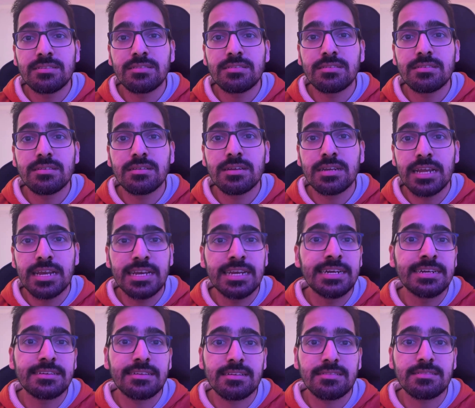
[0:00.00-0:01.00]
is
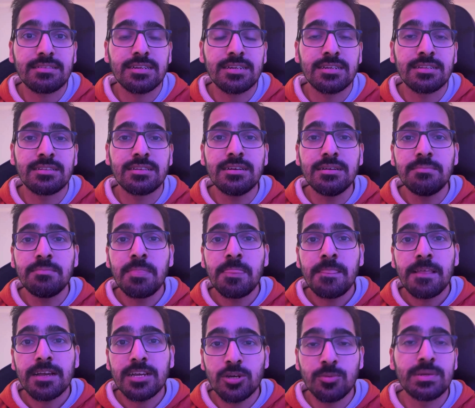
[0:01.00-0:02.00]
really interesting in the
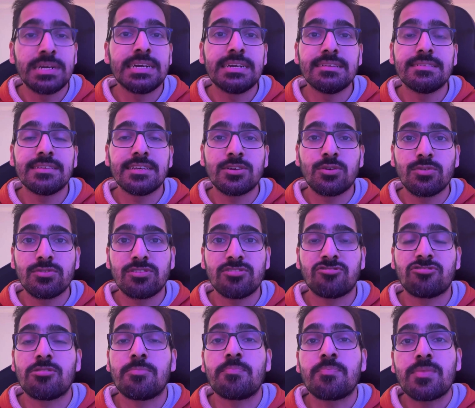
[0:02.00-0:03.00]
Kubernetes
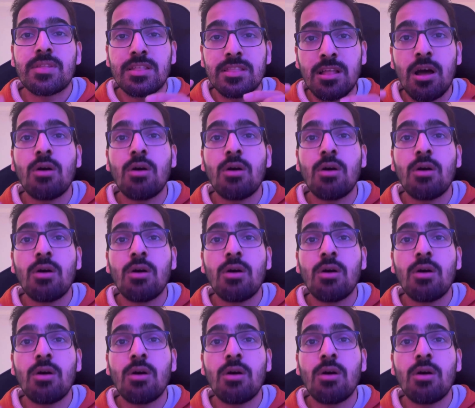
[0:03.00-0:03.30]
ecosystem.